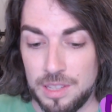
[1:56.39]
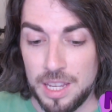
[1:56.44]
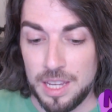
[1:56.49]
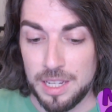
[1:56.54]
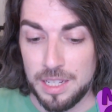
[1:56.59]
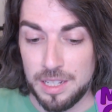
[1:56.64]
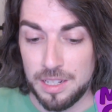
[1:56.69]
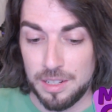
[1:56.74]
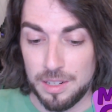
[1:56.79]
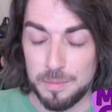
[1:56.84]

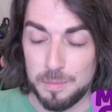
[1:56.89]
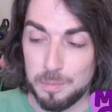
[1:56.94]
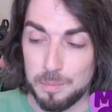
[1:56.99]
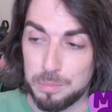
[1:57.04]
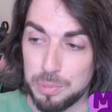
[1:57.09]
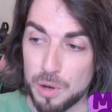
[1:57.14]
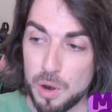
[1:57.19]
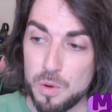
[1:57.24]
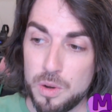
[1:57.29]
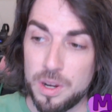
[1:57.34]
they
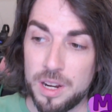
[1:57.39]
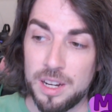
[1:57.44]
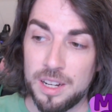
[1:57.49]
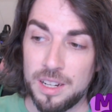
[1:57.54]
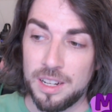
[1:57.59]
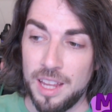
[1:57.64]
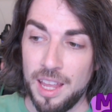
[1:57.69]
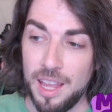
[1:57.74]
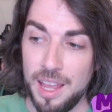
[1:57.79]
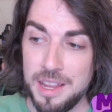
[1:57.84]
broke
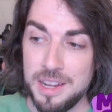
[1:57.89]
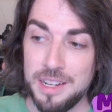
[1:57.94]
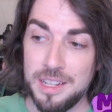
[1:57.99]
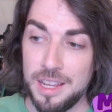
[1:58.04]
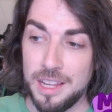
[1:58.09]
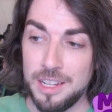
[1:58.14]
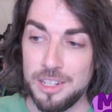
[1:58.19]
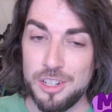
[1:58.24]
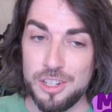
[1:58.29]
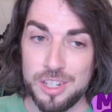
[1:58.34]

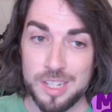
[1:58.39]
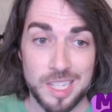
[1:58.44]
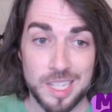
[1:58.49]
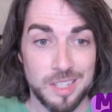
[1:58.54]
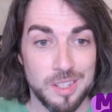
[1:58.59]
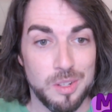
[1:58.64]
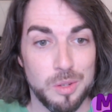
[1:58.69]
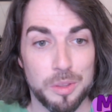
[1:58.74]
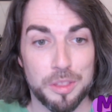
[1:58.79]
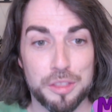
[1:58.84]
ADHD
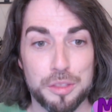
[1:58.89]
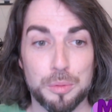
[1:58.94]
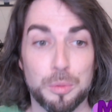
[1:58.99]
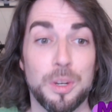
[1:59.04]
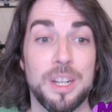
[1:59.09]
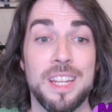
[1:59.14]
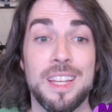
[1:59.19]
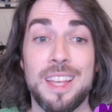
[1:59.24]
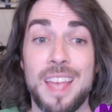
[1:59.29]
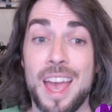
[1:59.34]
into
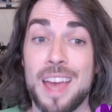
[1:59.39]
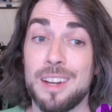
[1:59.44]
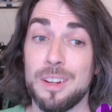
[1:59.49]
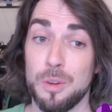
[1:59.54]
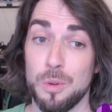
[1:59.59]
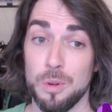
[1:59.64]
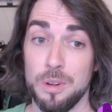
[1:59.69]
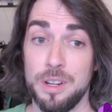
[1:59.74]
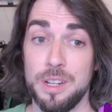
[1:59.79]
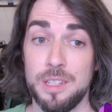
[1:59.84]
3
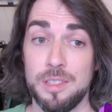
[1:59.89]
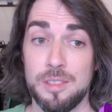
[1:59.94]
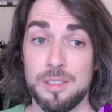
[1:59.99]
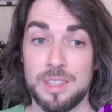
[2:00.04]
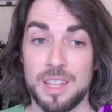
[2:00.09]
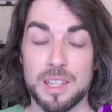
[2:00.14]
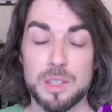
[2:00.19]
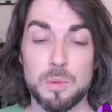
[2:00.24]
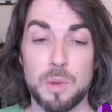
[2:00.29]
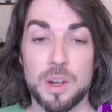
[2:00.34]
categories.
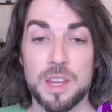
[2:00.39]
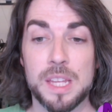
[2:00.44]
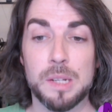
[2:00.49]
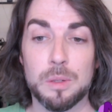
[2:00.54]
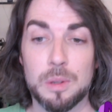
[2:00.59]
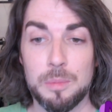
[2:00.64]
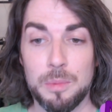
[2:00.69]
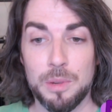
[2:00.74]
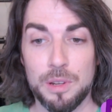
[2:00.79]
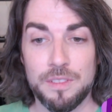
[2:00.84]
That's why they
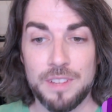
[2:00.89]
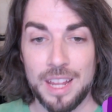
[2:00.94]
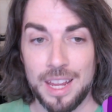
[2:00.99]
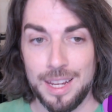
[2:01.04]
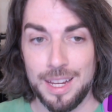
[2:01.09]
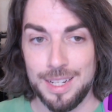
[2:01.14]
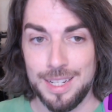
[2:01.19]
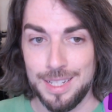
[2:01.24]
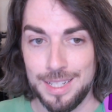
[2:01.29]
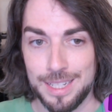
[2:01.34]
removed
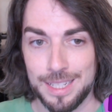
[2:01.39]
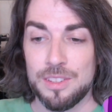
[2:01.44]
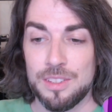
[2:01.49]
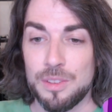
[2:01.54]
ADD.